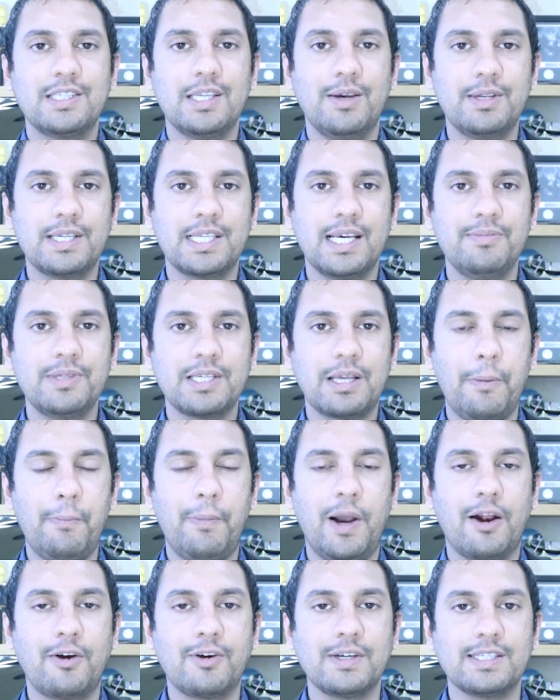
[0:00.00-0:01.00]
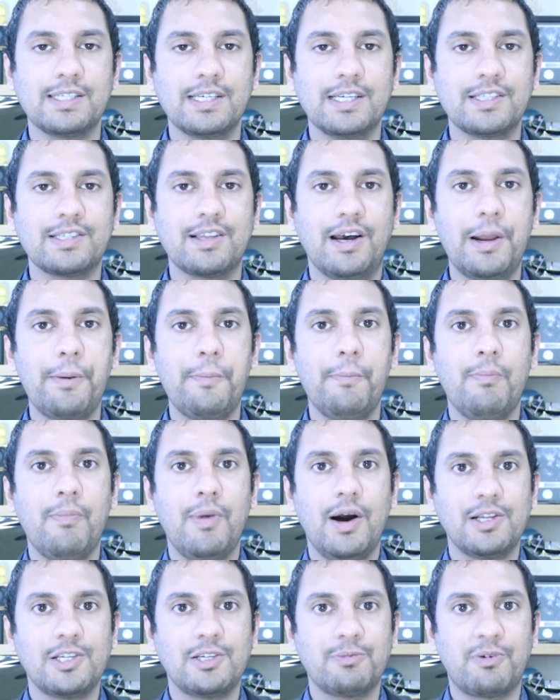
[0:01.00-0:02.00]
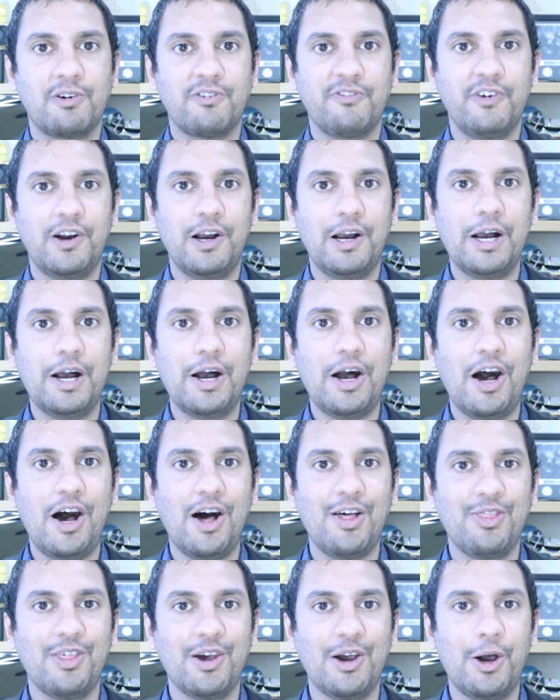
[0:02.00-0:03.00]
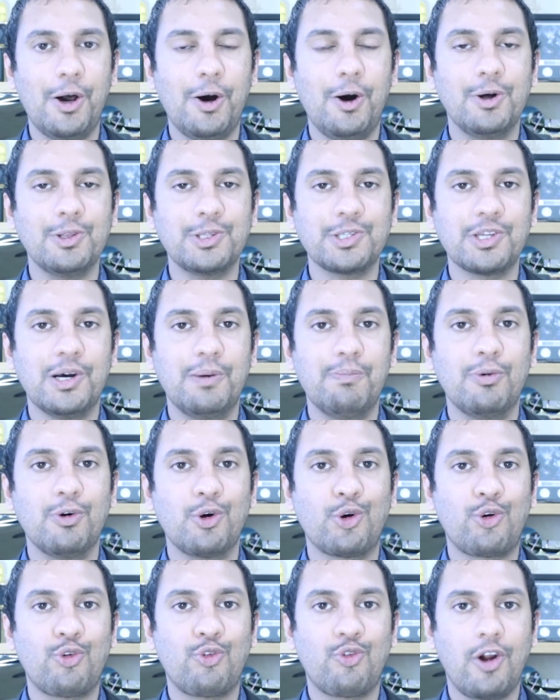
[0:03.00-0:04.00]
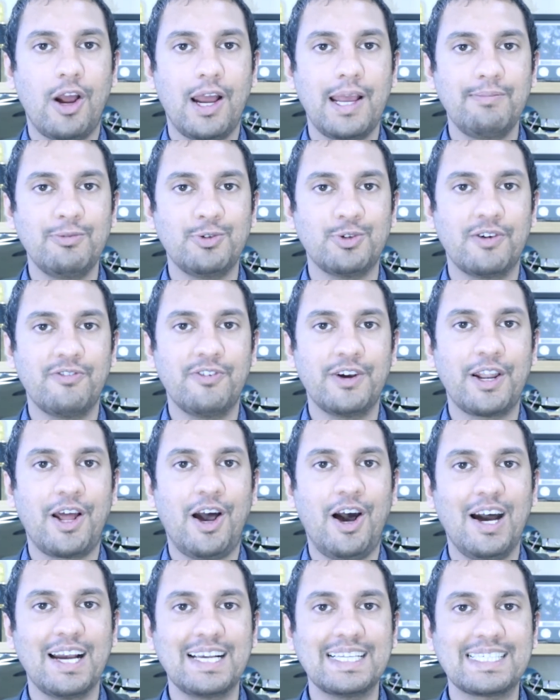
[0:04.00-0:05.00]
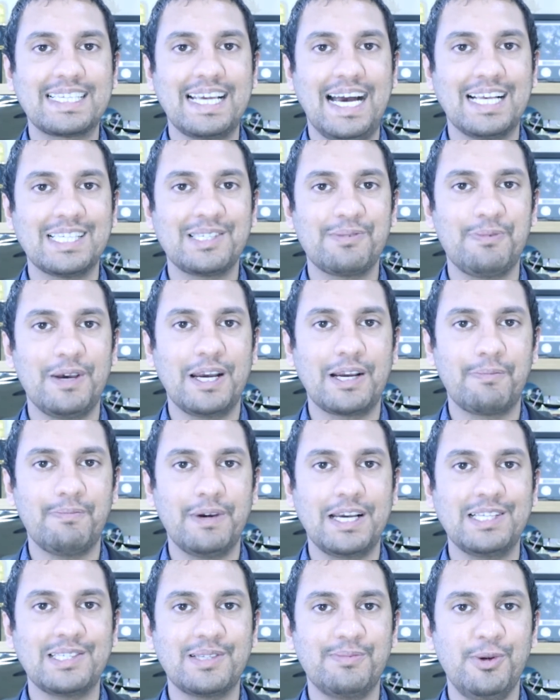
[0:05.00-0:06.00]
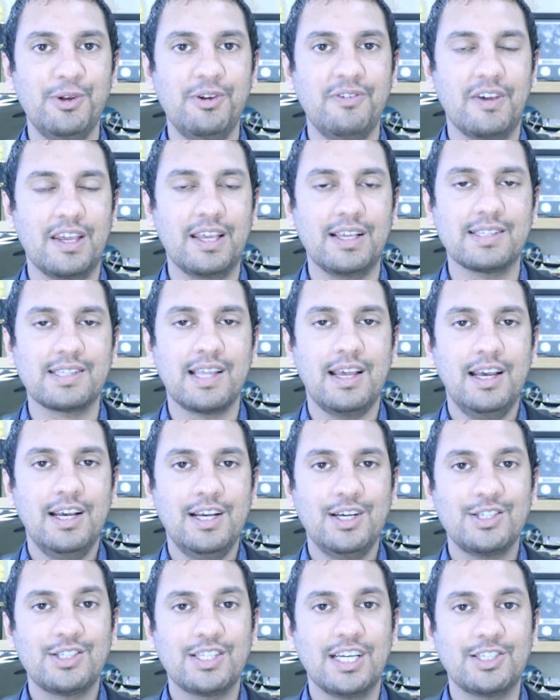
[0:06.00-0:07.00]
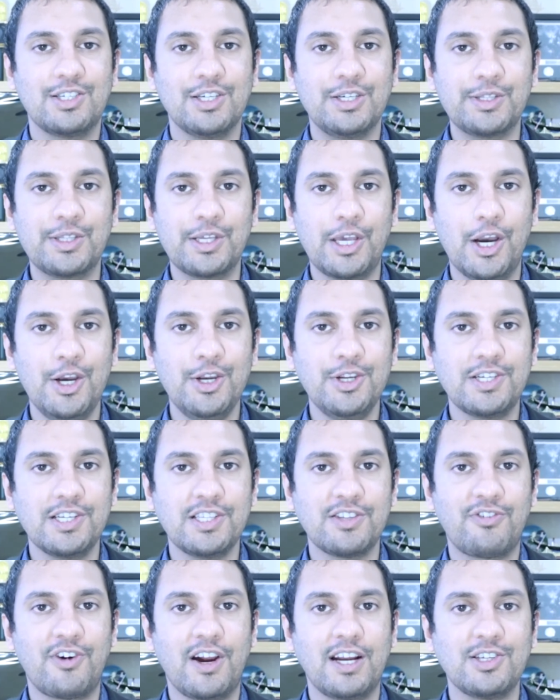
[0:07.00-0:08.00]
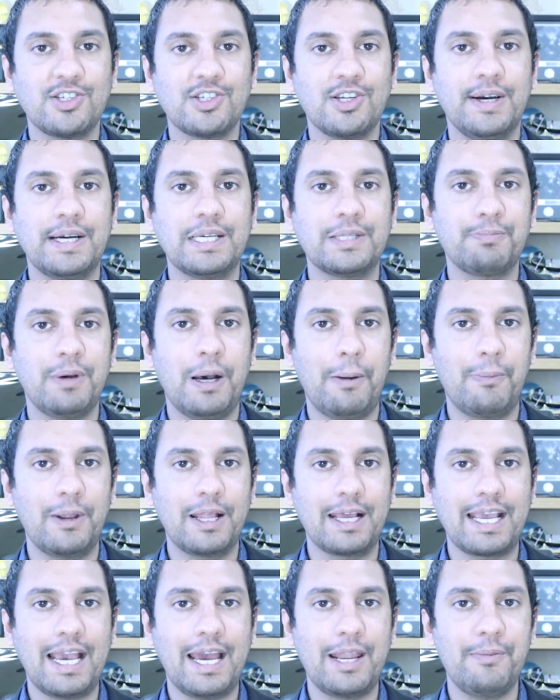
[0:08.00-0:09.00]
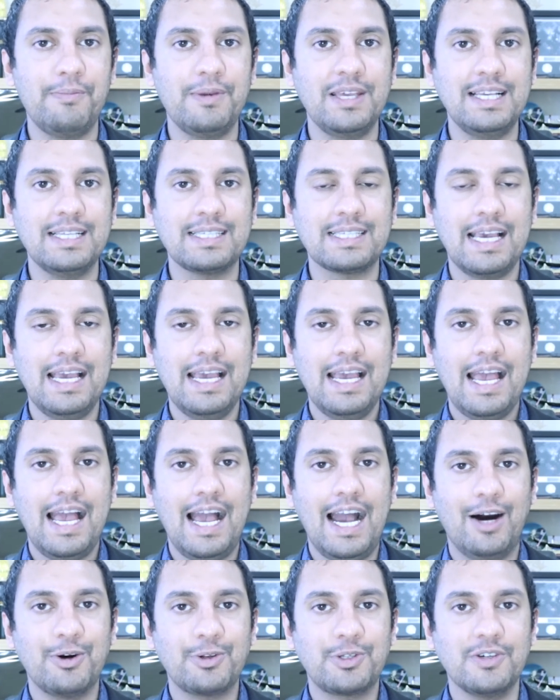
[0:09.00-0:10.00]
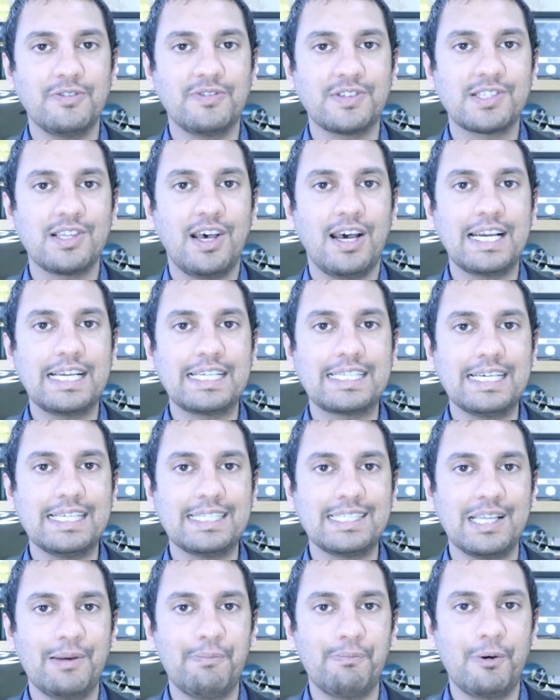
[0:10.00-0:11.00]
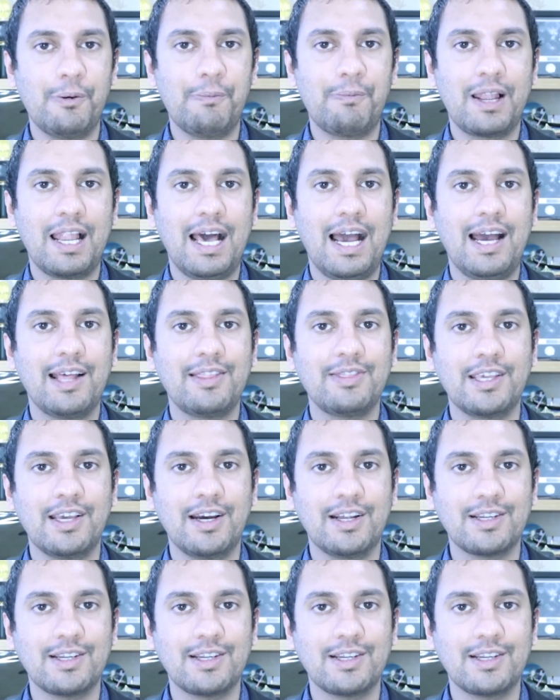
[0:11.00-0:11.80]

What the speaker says: So in terms of comparisons, I much prefer other ensemble crime-driven heist aspect-based movies such as the Ocean's franchise, Public Enemies, Out of Sight, A Simple Plan, The